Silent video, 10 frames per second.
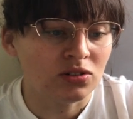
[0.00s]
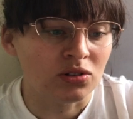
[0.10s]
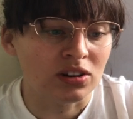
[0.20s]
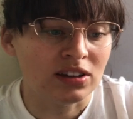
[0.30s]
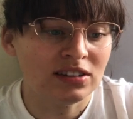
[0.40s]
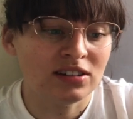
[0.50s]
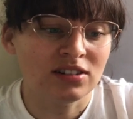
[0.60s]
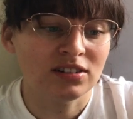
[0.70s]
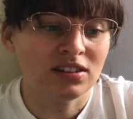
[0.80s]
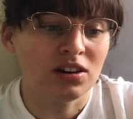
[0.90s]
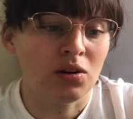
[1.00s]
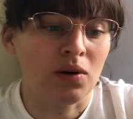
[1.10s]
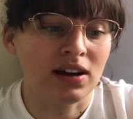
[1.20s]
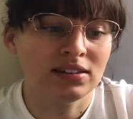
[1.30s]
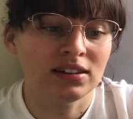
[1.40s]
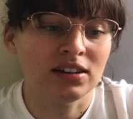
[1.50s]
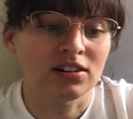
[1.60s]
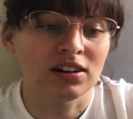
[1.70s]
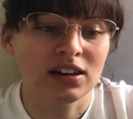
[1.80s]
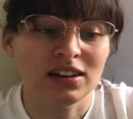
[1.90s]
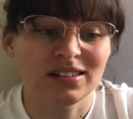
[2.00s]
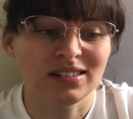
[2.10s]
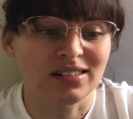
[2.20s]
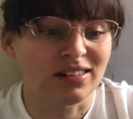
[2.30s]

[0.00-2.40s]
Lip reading: or this year's Hiawassee Hurricanes